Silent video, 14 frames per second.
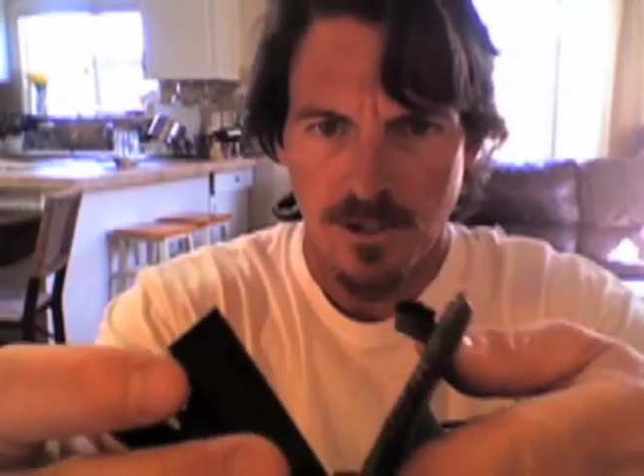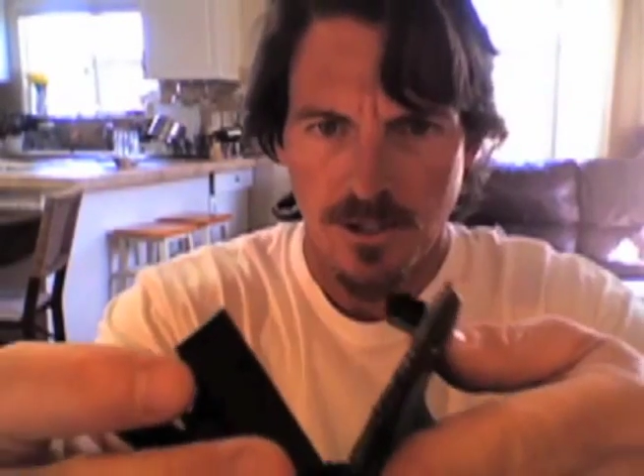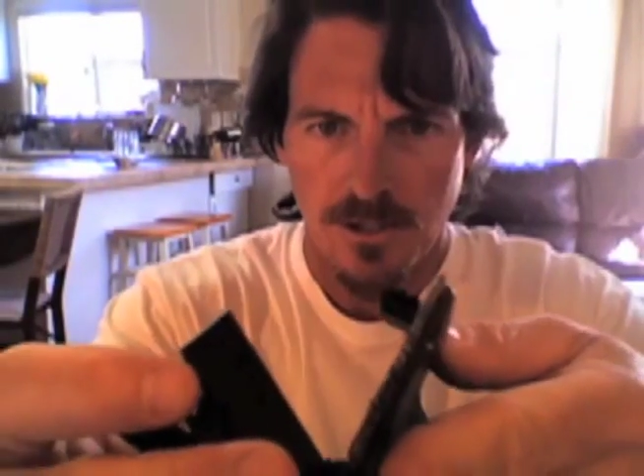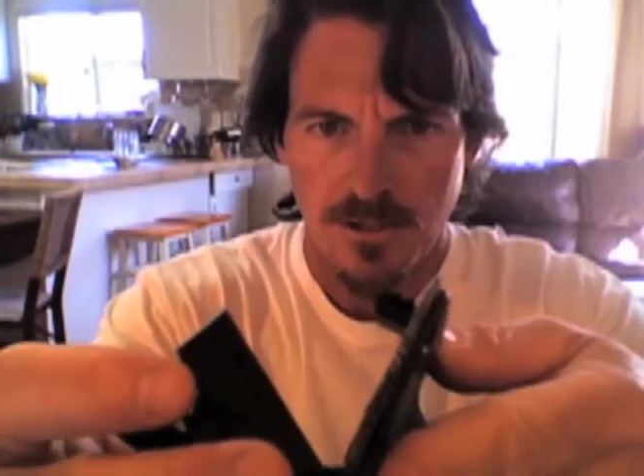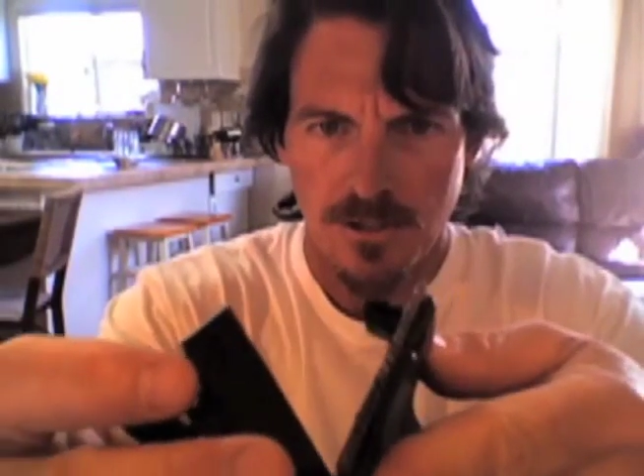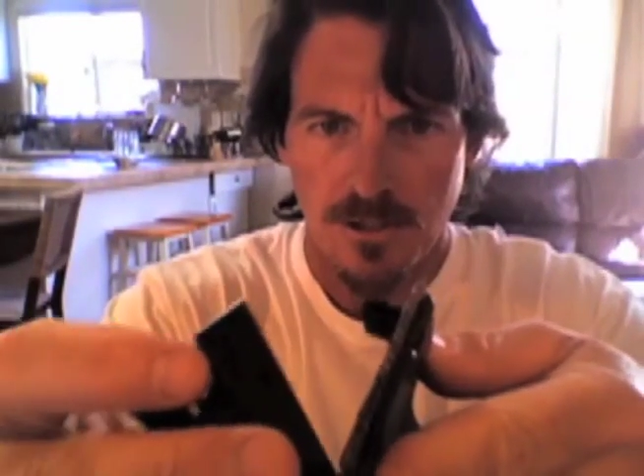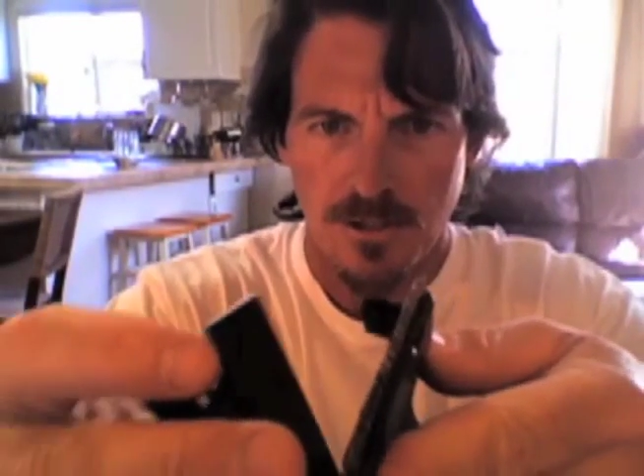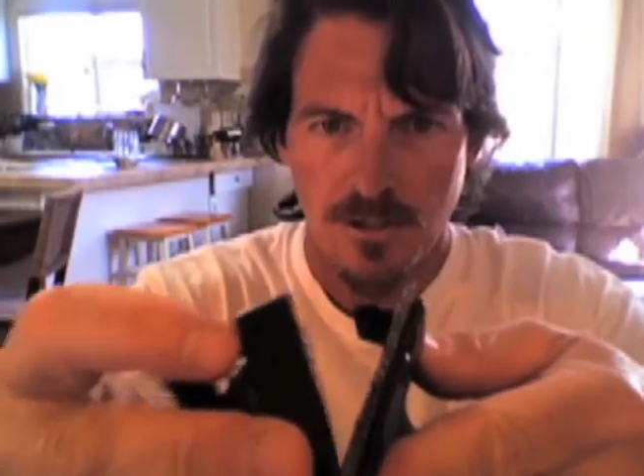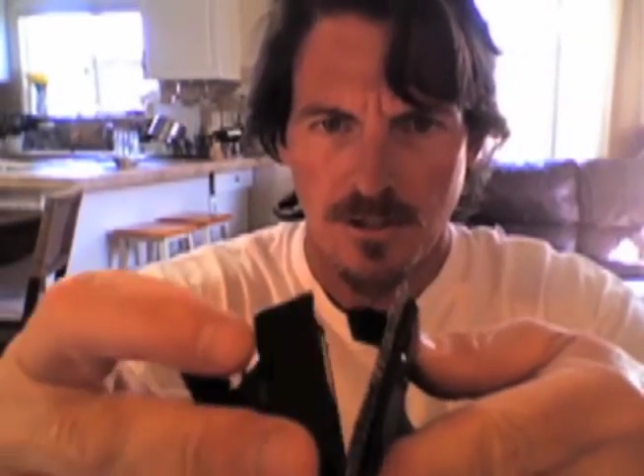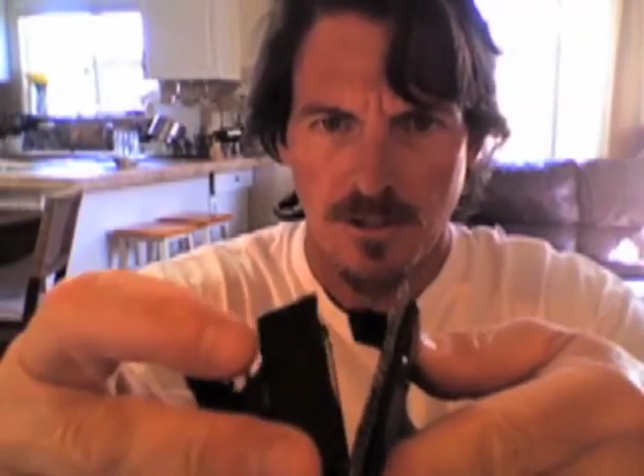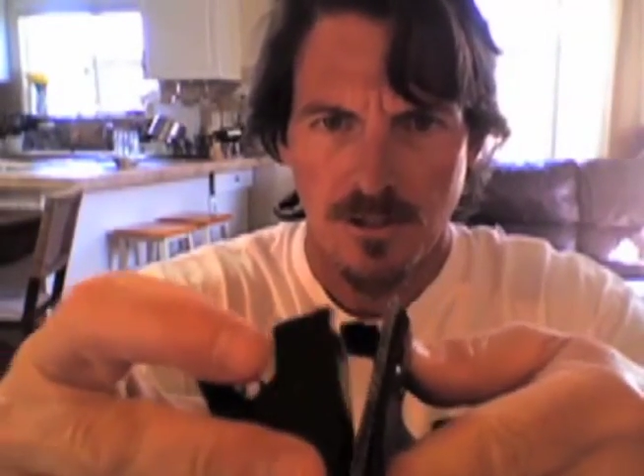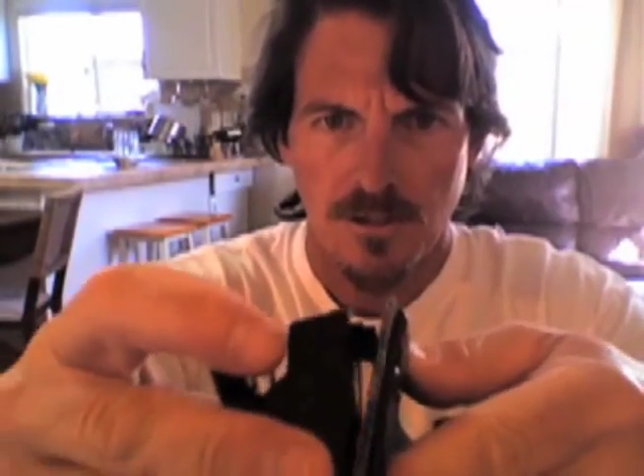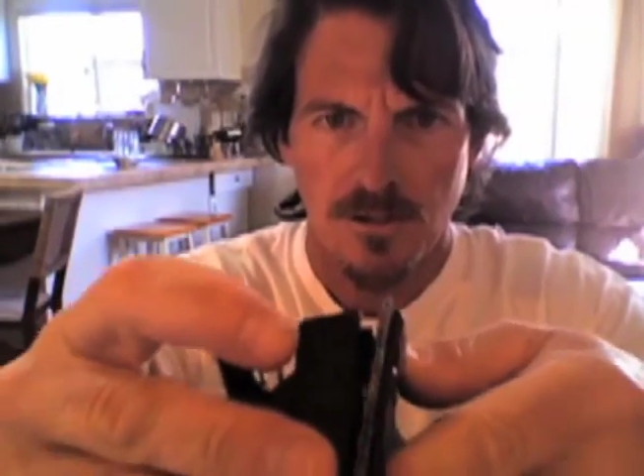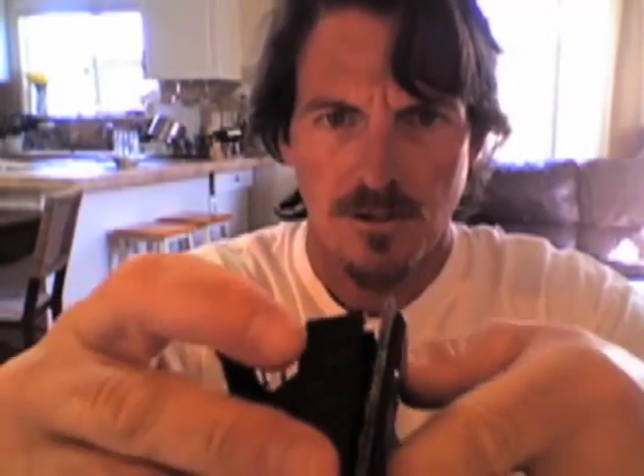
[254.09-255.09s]
just
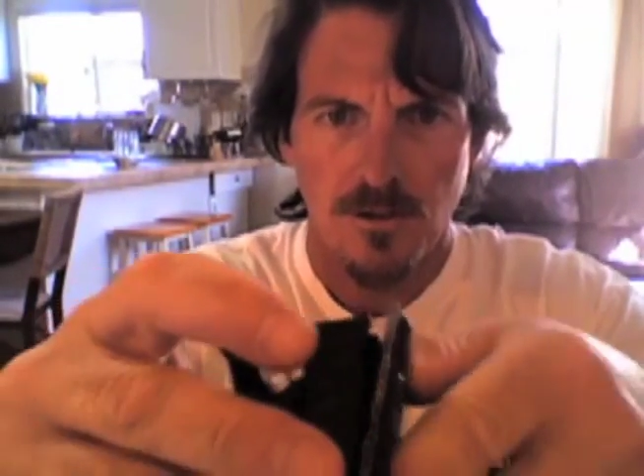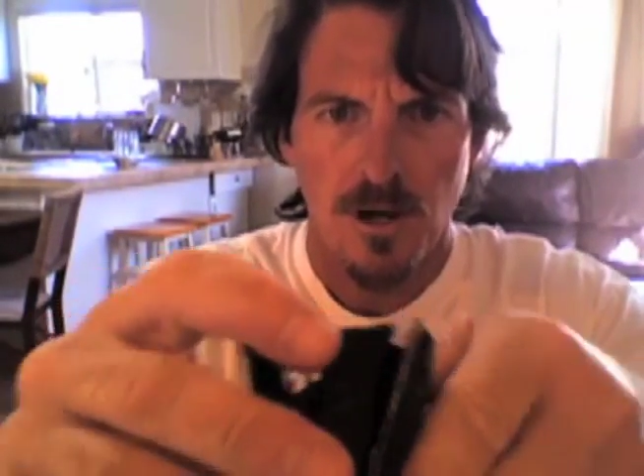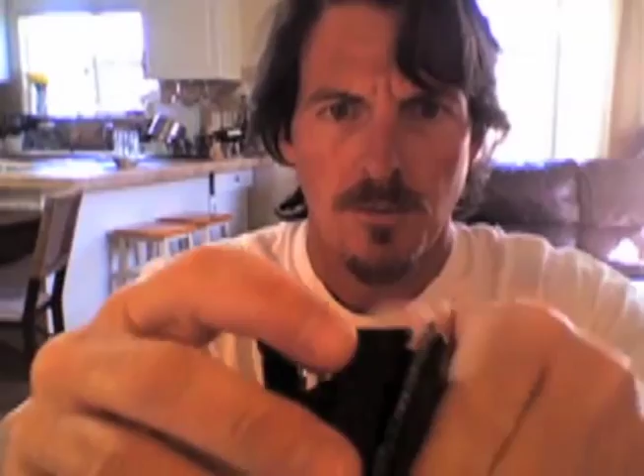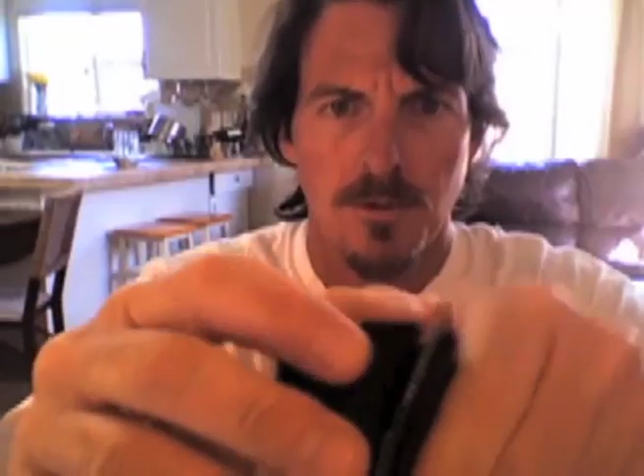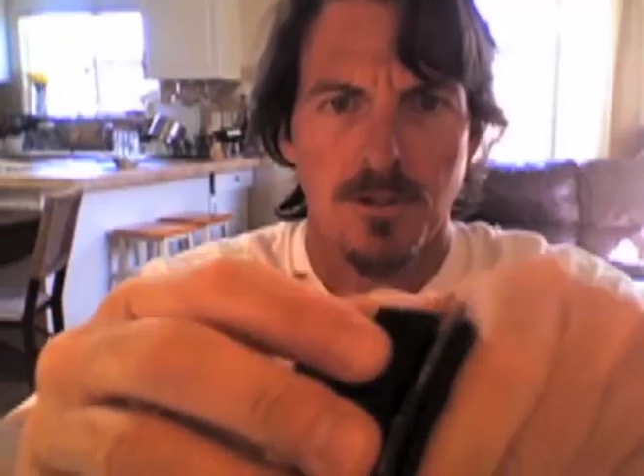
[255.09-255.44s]
grab